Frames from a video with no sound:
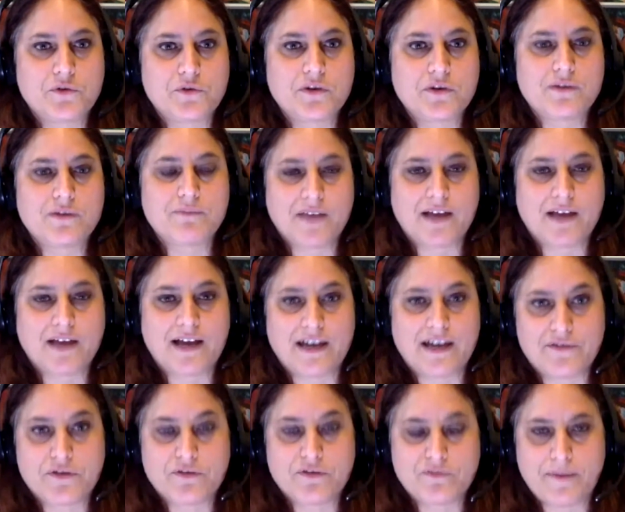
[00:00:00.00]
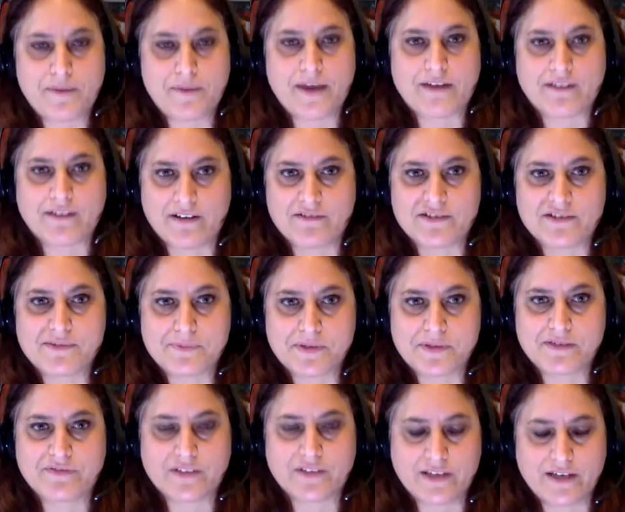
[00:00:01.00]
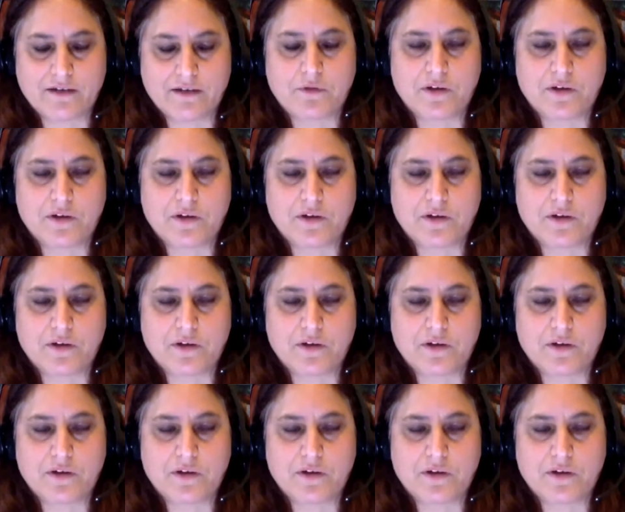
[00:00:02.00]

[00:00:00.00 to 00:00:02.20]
can apply if you have a background specifically in